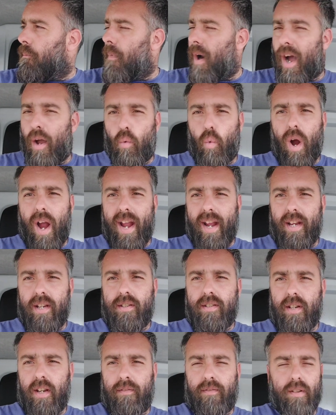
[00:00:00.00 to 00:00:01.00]
My
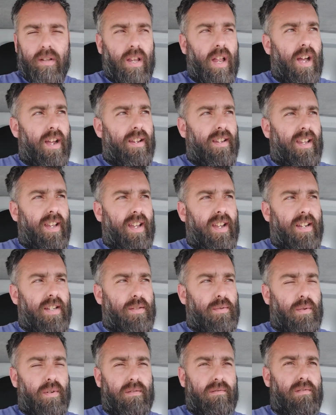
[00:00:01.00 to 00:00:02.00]
wage, if you like,
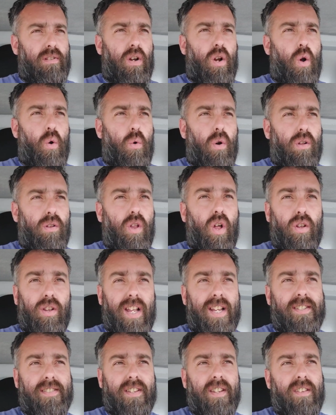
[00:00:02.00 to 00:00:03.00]
is, you know, a lot
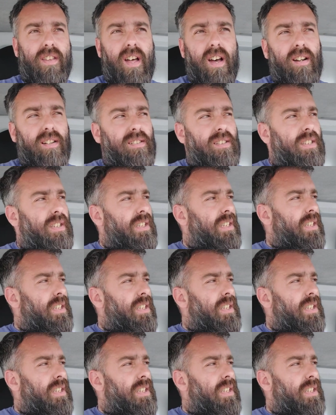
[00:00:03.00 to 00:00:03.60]
less than that.